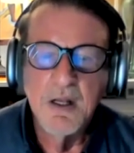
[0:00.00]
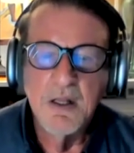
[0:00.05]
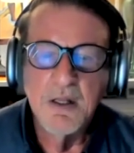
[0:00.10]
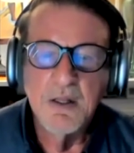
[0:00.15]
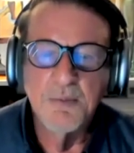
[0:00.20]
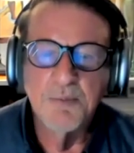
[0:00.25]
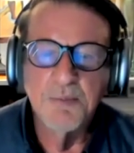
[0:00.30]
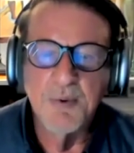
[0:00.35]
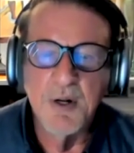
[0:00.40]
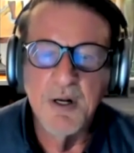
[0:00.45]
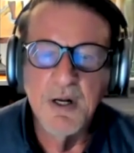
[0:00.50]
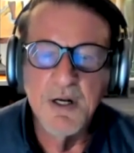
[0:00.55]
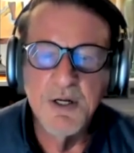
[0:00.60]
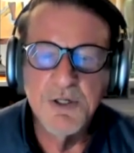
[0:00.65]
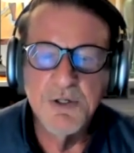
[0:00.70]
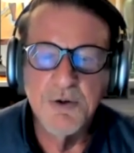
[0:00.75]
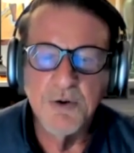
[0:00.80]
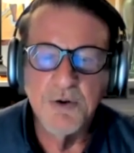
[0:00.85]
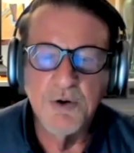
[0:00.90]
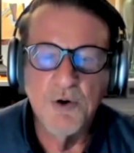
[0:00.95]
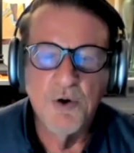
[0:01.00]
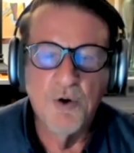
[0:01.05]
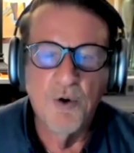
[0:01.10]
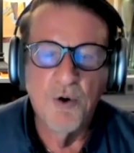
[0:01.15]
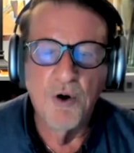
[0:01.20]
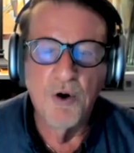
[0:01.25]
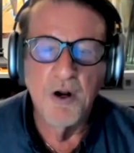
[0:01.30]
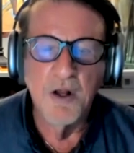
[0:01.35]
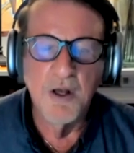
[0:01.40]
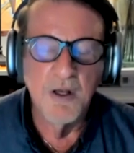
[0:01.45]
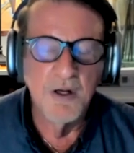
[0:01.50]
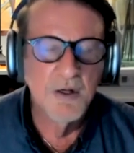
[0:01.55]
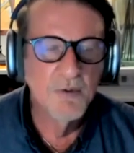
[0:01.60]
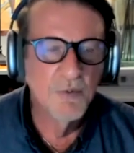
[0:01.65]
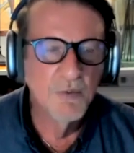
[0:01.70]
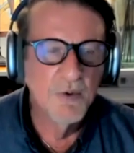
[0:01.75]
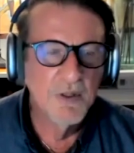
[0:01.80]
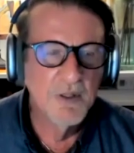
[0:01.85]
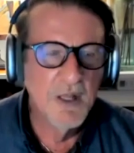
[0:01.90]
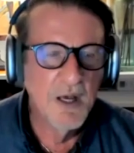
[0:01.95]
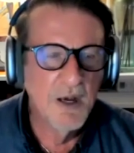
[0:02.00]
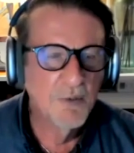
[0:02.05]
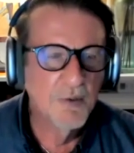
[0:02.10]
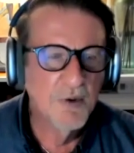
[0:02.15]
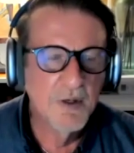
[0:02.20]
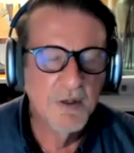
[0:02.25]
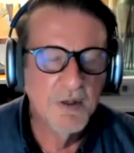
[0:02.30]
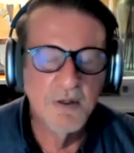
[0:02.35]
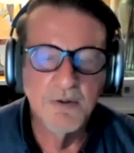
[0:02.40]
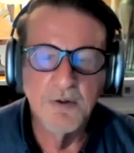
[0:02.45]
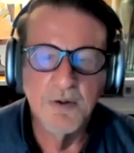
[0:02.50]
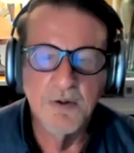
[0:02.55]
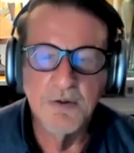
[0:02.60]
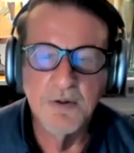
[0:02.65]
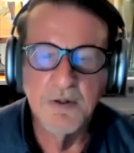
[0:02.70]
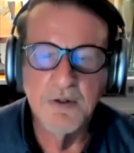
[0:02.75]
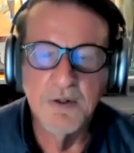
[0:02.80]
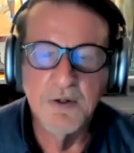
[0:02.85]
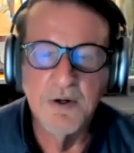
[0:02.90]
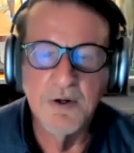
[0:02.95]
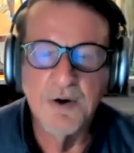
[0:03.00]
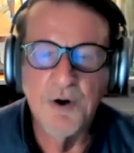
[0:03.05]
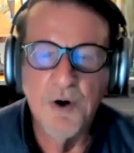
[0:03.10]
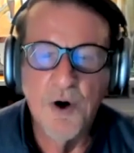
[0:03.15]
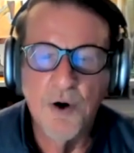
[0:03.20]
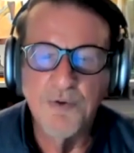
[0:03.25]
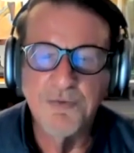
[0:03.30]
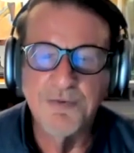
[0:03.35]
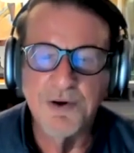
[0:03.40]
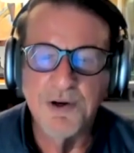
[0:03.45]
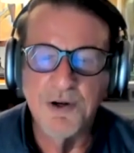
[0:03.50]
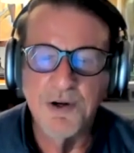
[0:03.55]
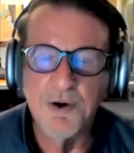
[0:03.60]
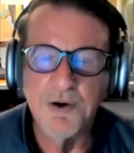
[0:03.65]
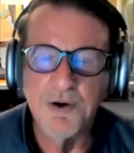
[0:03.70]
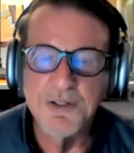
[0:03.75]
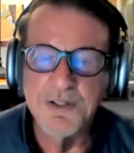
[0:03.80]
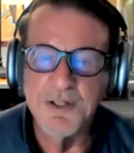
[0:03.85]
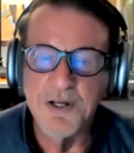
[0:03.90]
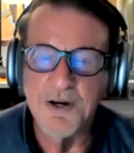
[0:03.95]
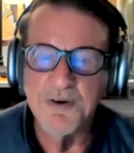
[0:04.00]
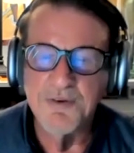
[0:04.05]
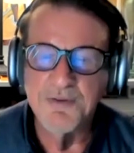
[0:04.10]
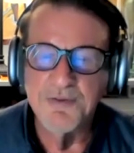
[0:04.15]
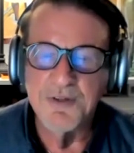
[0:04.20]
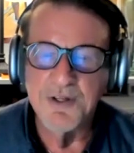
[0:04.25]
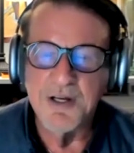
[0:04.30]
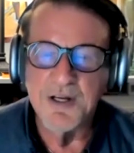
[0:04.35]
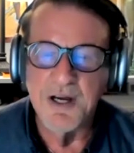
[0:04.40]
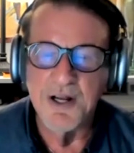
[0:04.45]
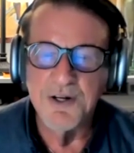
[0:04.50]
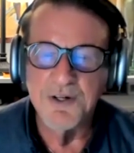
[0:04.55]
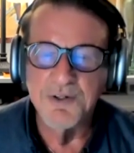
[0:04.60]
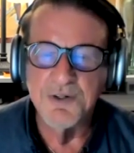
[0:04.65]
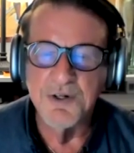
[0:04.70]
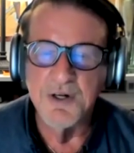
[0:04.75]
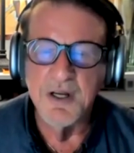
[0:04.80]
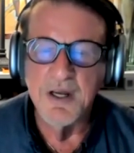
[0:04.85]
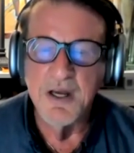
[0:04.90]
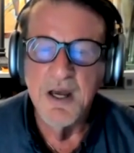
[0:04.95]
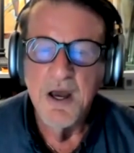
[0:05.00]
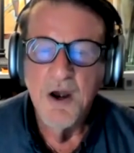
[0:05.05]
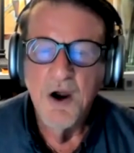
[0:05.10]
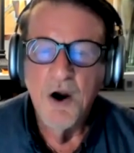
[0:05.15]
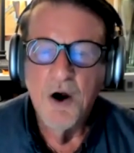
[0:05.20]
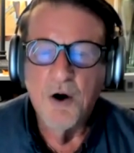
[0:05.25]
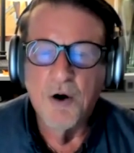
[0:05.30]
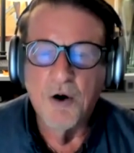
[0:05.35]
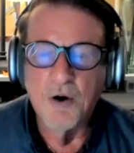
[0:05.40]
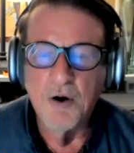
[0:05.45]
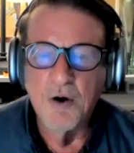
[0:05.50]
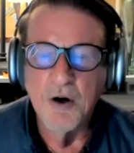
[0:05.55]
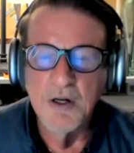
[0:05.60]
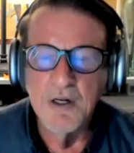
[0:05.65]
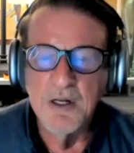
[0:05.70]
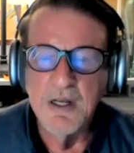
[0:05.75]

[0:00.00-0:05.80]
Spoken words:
The British recorded, when they were overlords of the country, oral